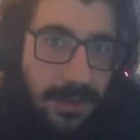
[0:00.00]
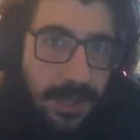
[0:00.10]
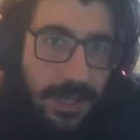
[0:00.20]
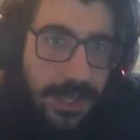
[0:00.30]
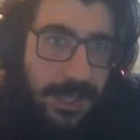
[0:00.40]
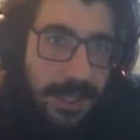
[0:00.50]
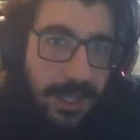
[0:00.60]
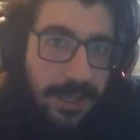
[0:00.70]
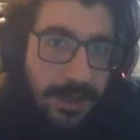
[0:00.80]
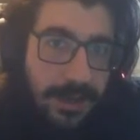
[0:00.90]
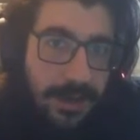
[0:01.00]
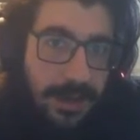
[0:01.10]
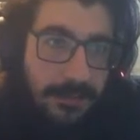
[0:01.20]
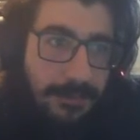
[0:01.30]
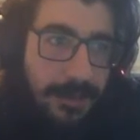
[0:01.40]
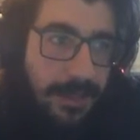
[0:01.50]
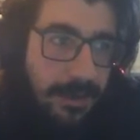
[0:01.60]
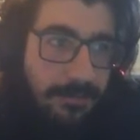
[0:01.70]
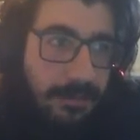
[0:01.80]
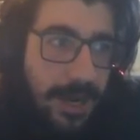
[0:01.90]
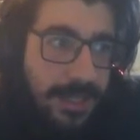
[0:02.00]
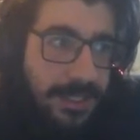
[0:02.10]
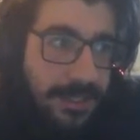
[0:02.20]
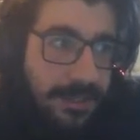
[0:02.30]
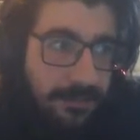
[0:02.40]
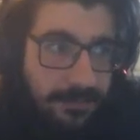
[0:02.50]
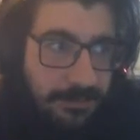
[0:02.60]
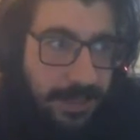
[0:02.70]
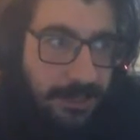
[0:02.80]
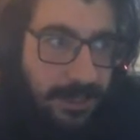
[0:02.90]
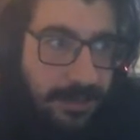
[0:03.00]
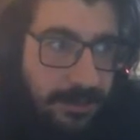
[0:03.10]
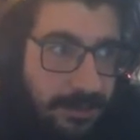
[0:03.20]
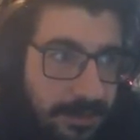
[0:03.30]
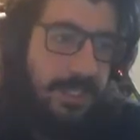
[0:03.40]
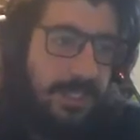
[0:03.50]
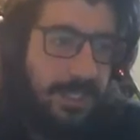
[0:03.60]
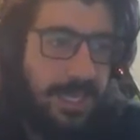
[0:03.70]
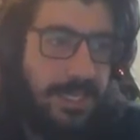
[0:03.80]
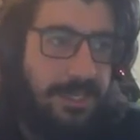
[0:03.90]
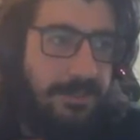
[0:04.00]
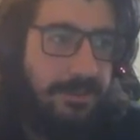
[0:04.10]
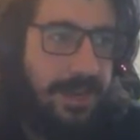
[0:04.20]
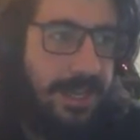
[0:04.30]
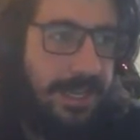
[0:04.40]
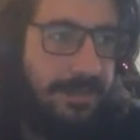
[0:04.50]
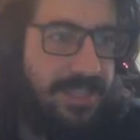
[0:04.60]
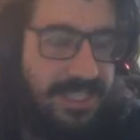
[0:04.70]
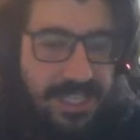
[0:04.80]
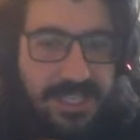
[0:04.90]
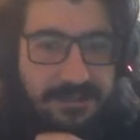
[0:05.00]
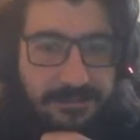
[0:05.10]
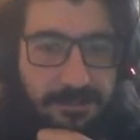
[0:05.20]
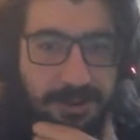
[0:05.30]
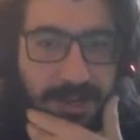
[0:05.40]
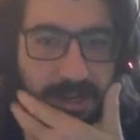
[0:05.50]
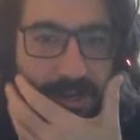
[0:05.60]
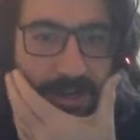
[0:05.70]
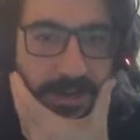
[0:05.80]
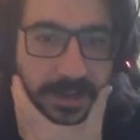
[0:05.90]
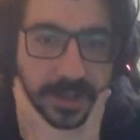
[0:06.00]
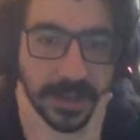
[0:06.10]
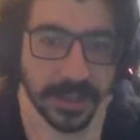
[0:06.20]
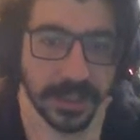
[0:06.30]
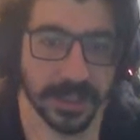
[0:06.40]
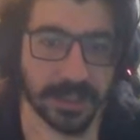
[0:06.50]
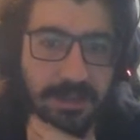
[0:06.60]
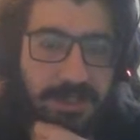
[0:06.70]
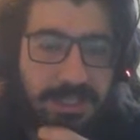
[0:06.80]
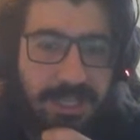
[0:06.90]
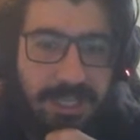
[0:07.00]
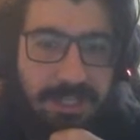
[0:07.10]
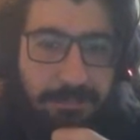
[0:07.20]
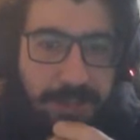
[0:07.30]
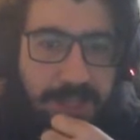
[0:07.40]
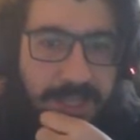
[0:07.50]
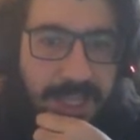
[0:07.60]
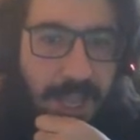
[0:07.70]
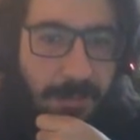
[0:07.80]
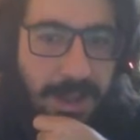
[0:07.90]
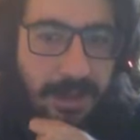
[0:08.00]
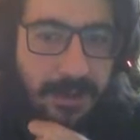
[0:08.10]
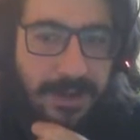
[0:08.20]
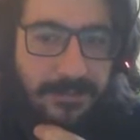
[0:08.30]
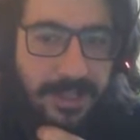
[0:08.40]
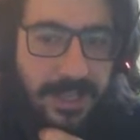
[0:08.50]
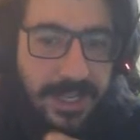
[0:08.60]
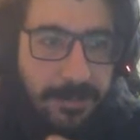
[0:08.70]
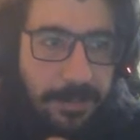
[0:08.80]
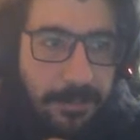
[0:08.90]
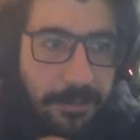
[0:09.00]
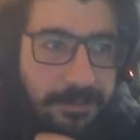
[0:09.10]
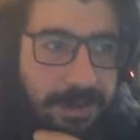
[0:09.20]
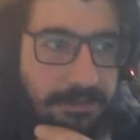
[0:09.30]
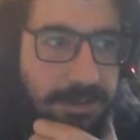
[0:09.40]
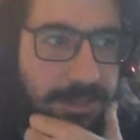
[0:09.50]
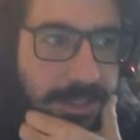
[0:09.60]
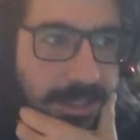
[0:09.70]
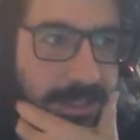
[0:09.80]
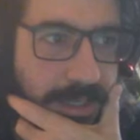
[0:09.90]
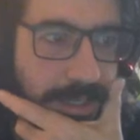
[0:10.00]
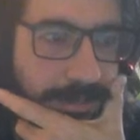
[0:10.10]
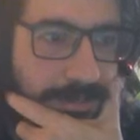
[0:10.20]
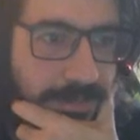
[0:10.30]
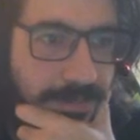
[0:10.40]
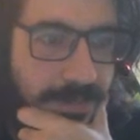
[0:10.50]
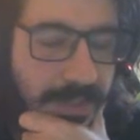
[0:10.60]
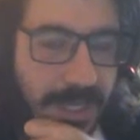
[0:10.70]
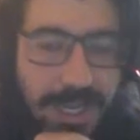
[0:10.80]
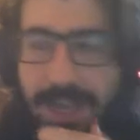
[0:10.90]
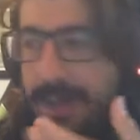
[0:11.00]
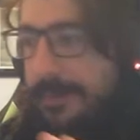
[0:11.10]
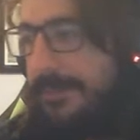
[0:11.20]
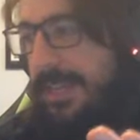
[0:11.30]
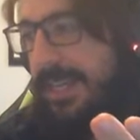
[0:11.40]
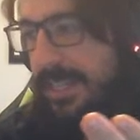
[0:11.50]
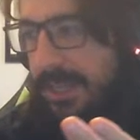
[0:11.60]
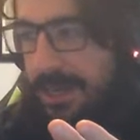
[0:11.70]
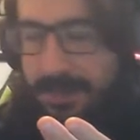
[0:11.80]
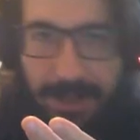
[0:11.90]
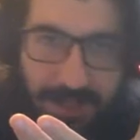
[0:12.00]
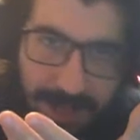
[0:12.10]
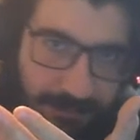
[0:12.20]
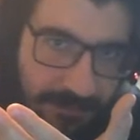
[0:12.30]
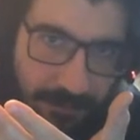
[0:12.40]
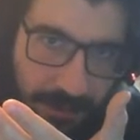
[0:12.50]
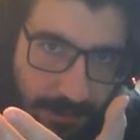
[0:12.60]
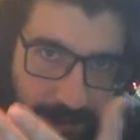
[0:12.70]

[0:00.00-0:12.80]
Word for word: I uh, have been practicing with Metro, getting into it, right? Like I'm excited for I'm excited to play the game now, and I feel like I'm improving, which is, you know, I, I feel like I talked about that before, where